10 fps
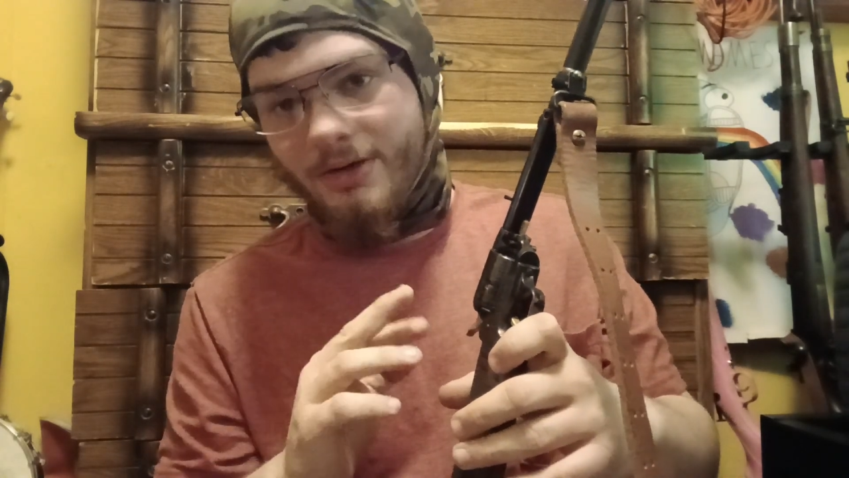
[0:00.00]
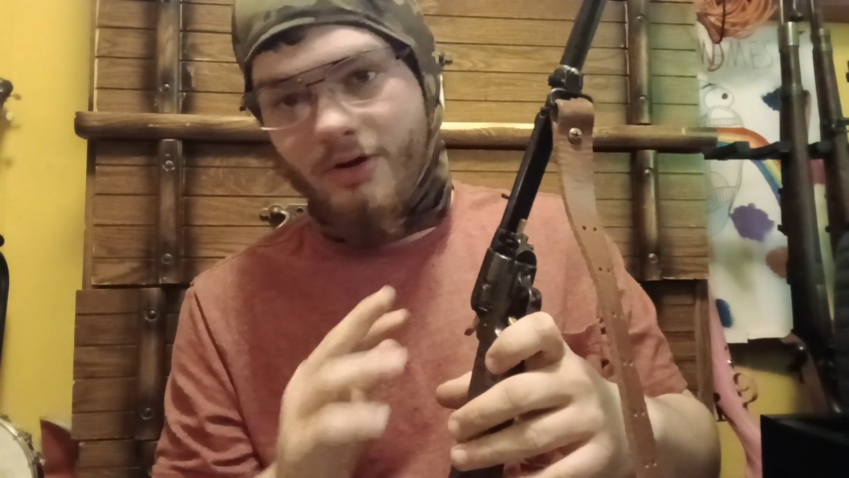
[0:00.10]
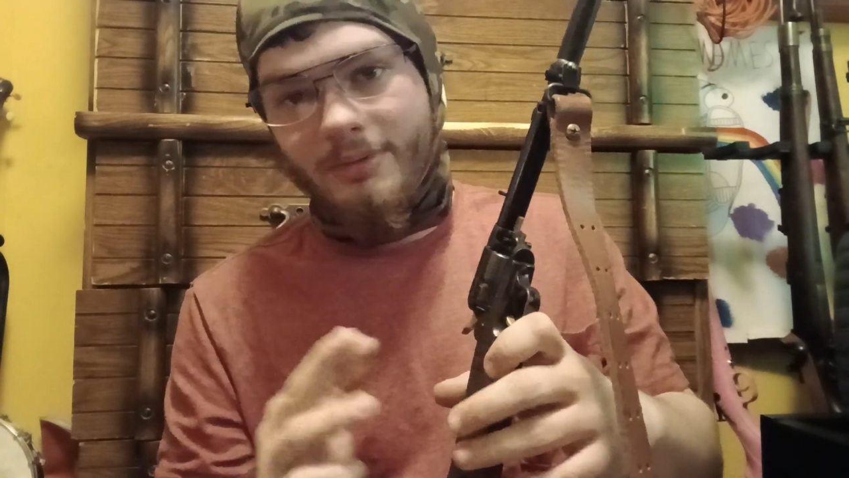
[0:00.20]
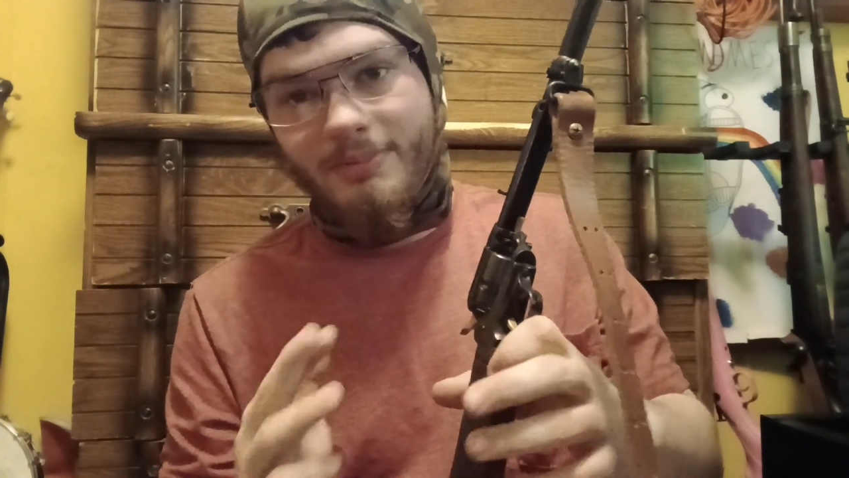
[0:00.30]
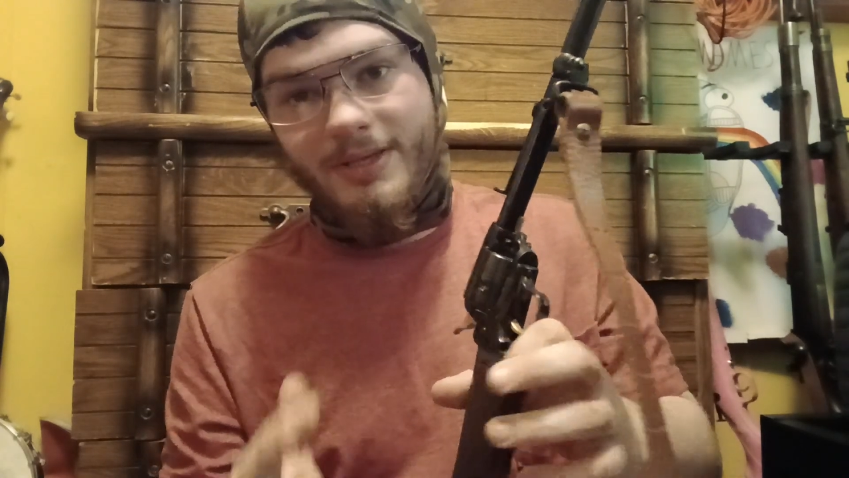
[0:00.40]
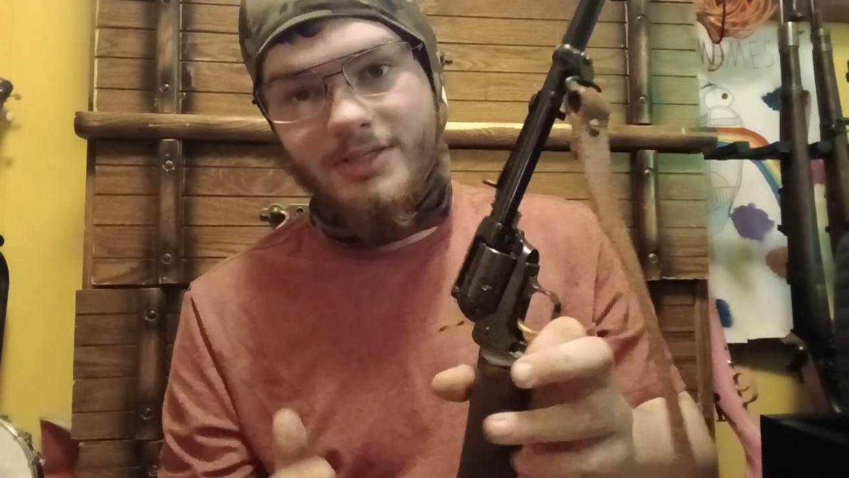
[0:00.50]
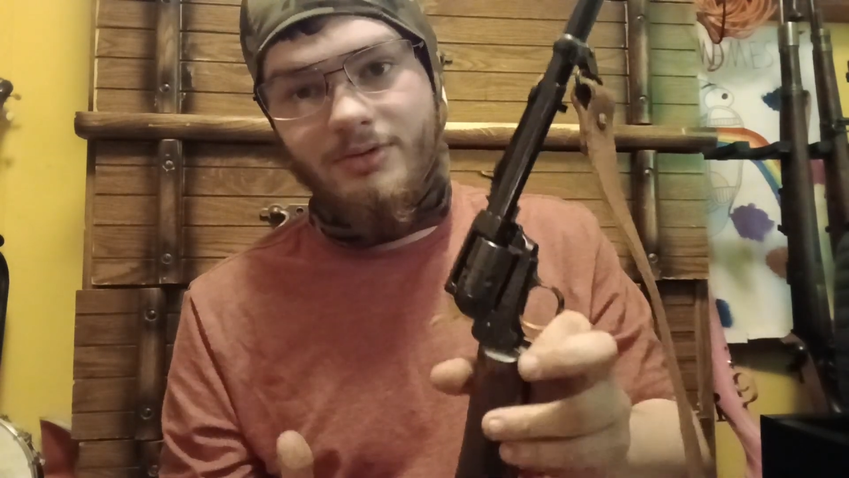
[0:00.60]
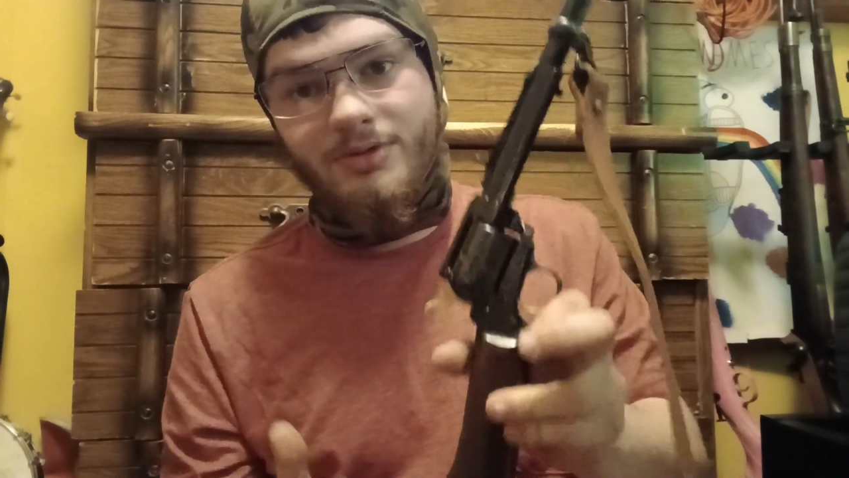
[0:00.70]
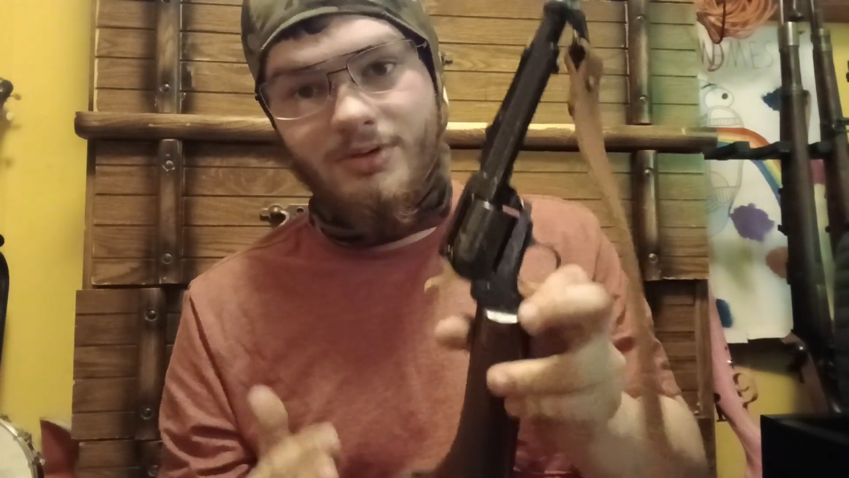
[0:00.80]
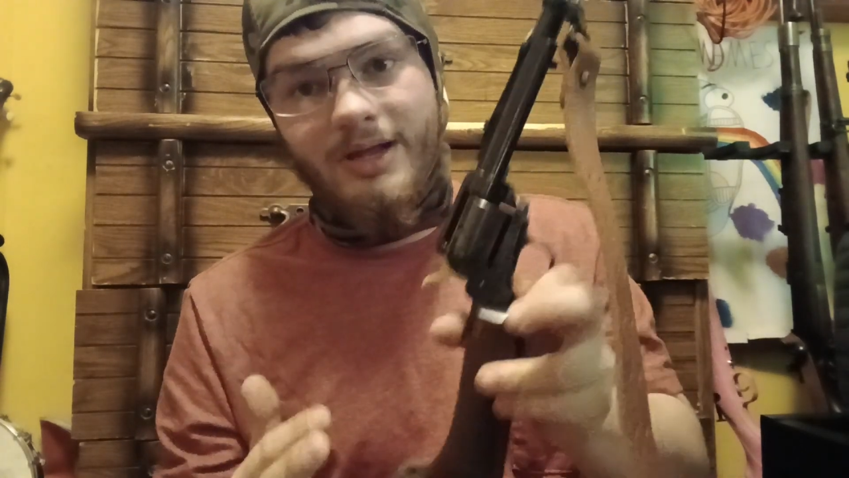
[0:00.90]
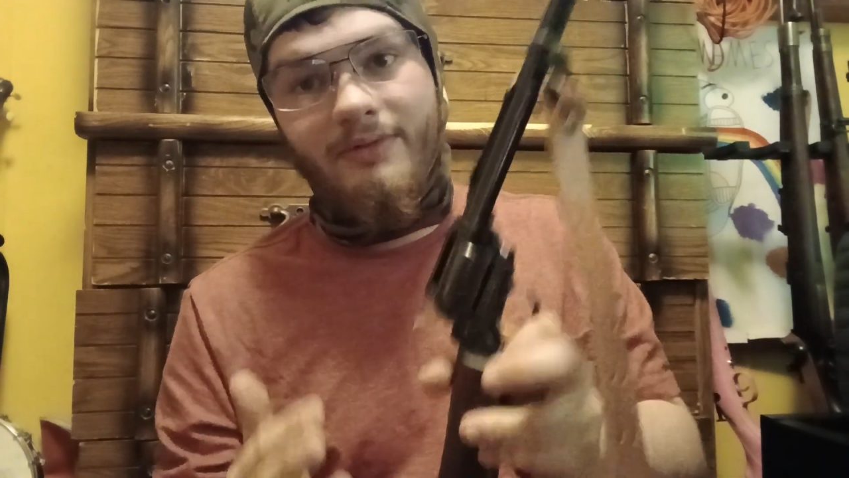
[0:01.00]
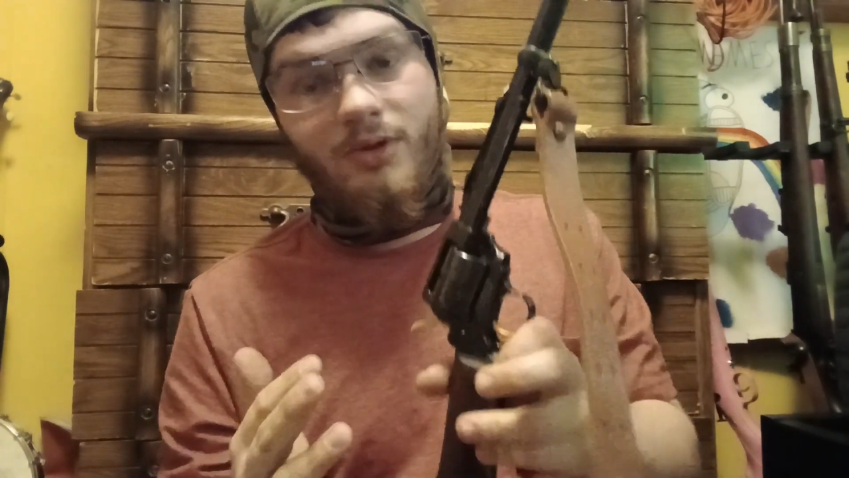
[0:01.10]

Army pistols are going to have